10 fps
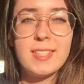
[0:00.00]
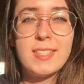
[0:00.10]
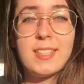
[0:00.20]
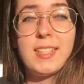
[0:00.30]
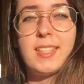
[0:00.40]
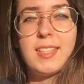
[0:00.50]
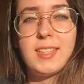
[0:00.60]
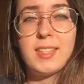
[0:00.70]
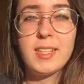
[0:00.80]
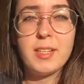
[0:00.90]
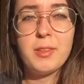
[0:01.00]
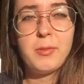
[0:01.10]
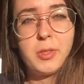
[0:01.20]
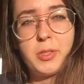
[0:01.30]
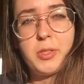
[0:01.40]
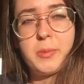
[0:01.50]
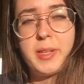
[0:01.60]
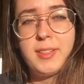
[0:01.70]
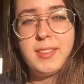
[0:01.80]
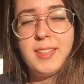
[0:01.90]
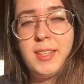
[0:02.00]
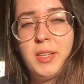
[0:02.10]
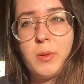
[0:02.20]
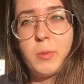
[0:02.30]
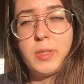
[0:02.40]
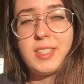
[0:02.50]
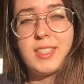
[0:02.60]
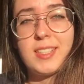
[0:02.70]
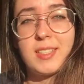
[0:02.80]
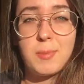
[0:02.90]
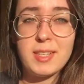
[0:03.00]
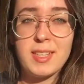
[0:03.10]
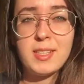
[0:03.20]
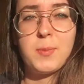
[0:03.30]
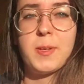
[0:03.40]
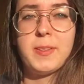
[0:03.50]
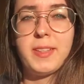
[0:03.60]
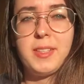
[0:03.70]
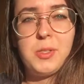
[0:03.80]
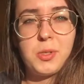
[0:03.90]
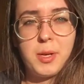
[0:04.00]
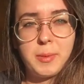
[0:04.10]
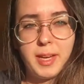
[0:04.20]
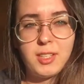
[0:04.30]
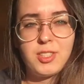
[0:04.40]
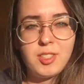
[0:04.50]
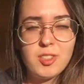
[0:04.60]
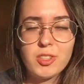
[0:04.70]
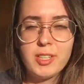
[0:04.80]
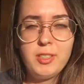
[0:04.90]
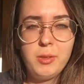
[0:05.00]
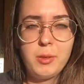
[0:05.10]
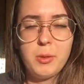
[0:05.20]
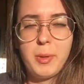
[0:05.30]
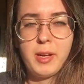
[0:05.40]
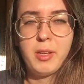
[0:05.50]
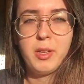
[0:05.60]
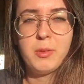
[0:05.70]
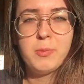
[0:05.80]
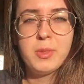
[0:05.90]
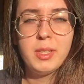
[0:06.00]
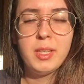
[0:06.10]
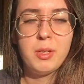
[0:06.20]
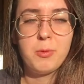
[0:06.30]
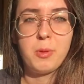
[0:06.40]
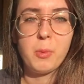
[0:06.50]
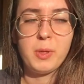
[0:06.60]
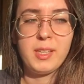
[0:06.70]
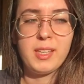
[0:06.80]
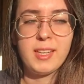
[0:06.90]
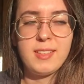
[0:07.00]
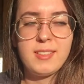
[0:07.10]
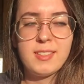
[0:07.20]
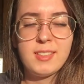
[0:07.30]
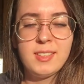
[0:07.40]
is the 9th of October, which is my dad's birthday, so I'm catching a train to go back home for the weekend.